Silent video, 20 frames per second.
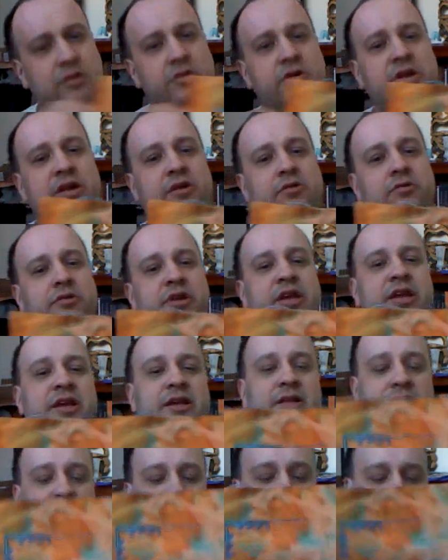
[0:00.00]
turning out
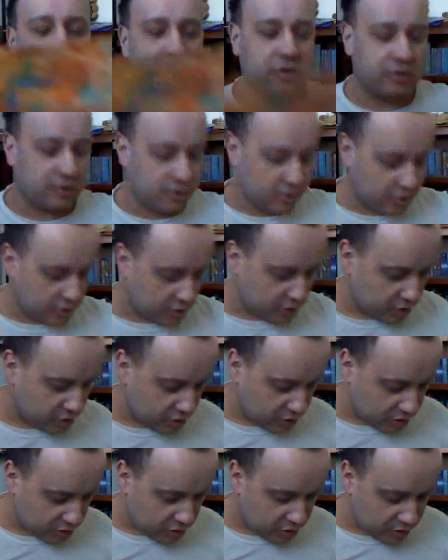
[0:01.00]
okay so far.
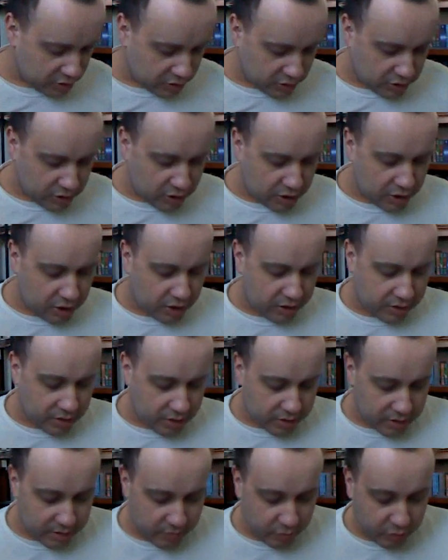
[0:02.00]
I
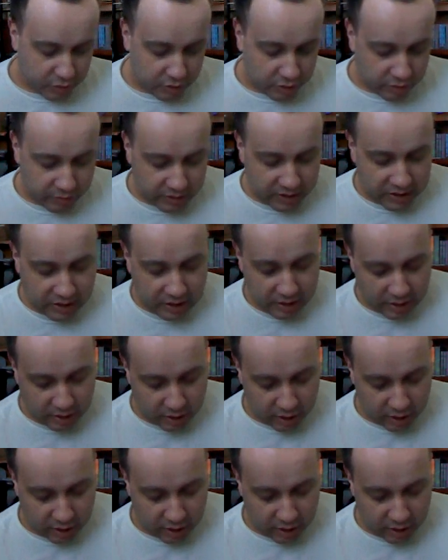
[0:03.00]
saw someone doing it